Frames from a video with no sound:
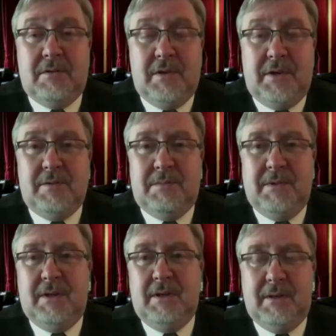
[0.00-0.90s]
trying
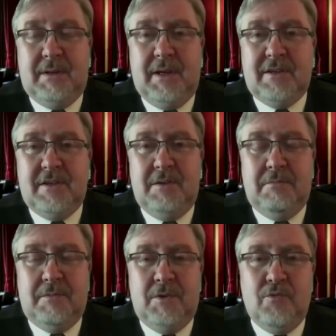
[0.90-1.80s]
to get to
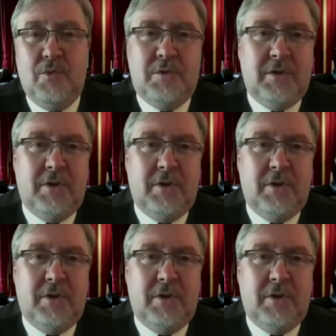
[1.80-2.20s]
the root